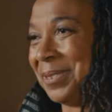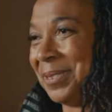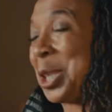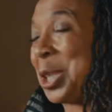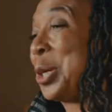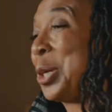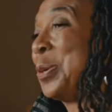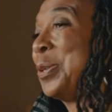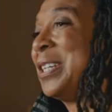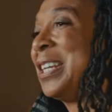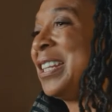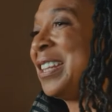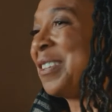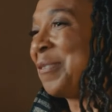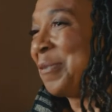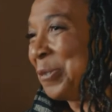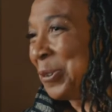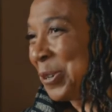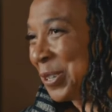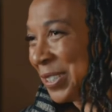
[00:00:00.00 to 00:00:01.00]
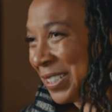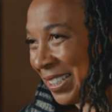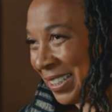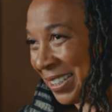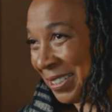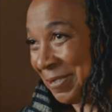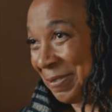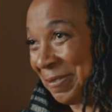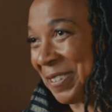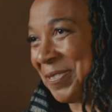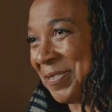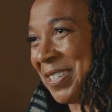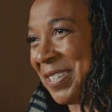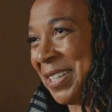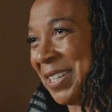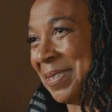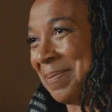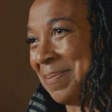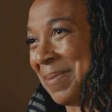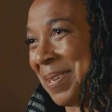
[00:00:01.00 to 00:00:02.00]
The 13th and 14th and
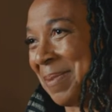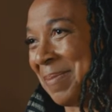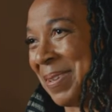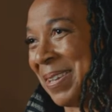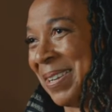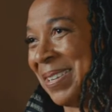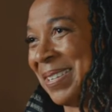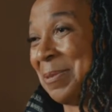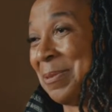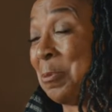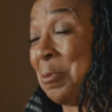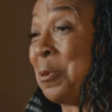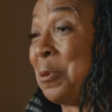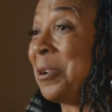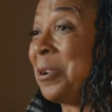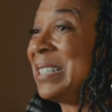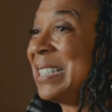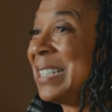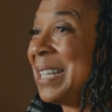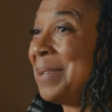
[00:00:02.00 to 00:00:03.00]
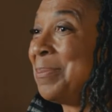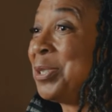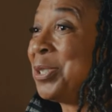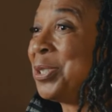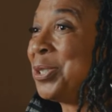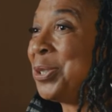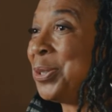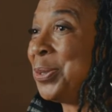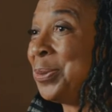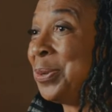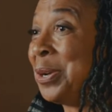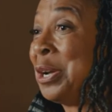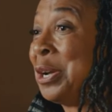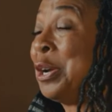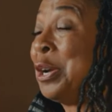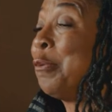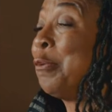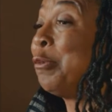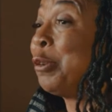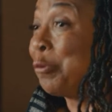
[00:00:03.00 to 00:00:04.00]
15th Amendments were attempts to
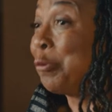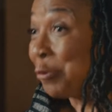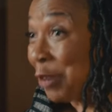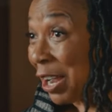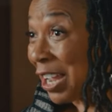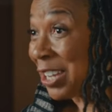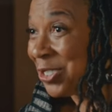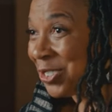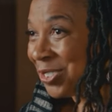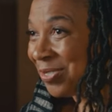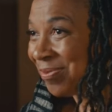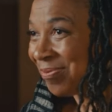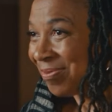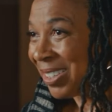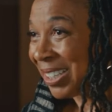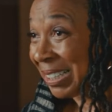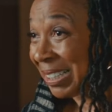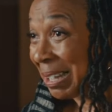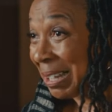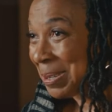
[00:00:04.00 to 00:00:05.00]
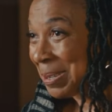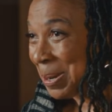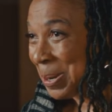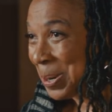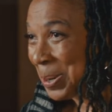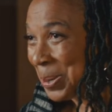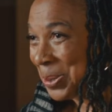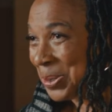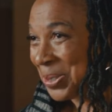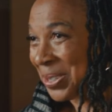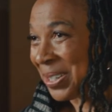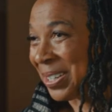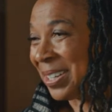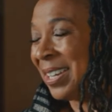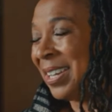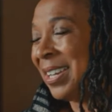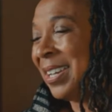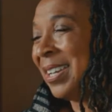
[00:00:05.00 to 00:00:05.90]
refresh the Constitution,